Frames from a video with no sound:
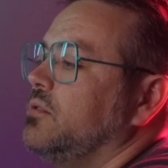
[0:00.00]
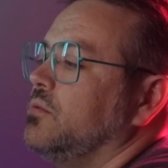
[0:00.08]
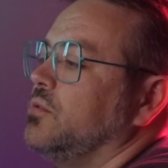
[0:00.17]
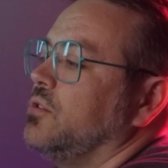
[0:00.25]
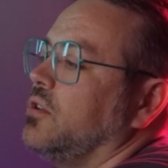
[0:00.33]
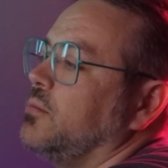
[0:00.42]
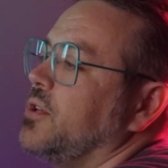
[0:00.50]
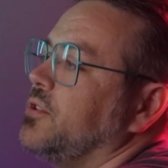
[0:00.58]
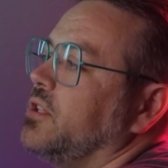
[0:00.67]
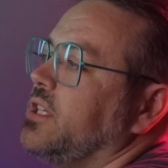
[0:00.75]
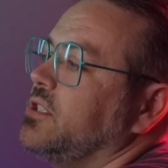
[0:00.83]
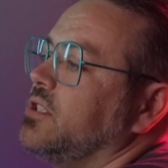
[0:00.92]
We're talking about the
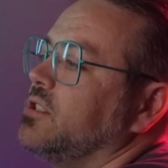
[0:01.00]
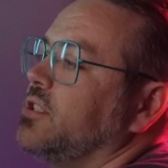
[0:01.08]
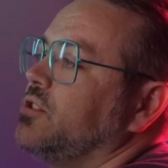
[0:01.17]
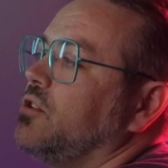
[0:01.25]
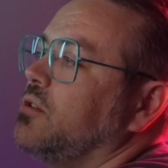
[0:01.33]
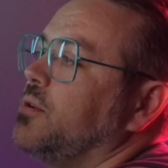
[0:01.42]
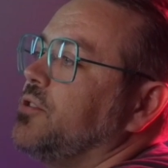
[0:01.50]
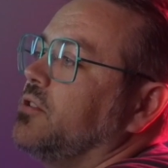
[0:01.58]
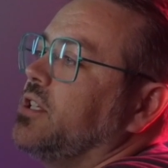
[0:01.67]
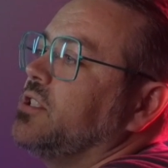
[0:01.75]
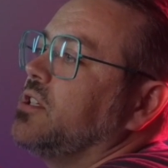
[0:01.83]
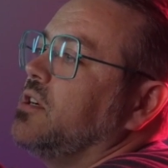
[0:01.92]
lenses. Let's talk about the
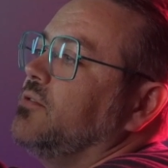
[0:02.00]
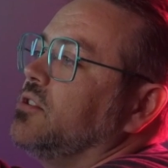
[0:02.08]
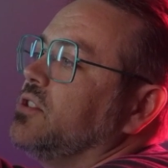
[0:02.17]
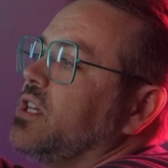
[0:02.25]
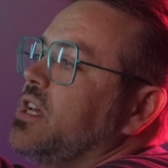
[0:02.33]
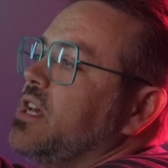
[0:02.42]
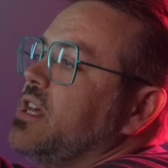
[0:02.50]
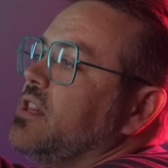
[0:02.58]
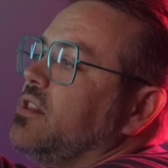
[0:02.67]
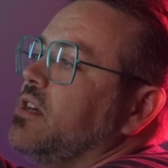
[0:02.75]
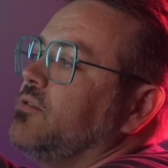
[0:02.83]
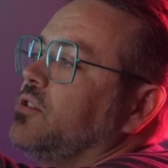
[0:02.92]
lens covers.
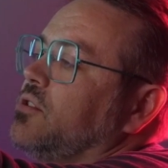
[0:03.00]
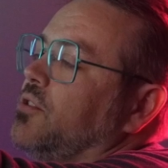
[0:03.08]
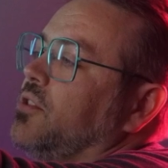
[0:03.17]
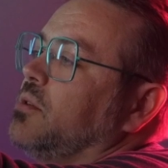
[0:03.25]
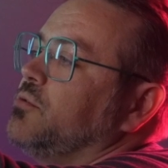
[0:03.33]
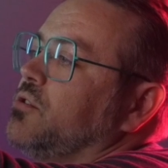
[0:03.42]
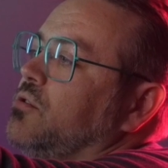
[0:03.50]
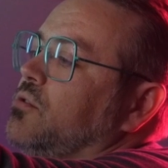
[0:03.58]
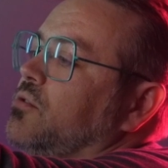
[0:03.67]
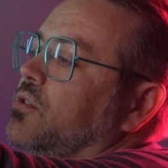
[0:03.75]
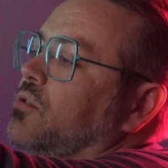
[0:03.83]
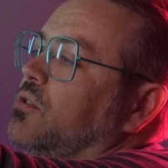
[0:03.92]
They have a little thumb screw
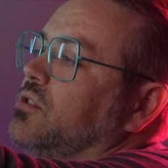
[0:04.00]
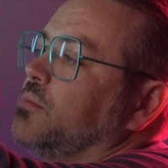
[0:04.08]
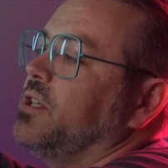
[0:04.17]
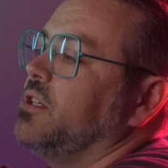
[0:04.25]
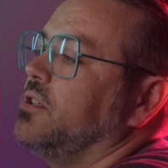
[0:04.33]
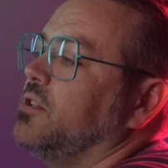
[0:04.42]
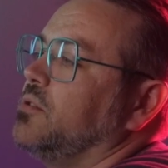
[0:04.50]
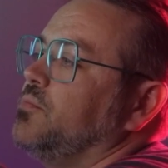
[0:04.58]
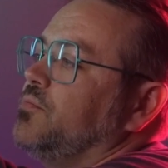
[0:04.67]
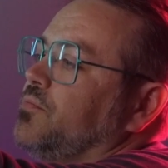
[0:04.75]
that holds them on here.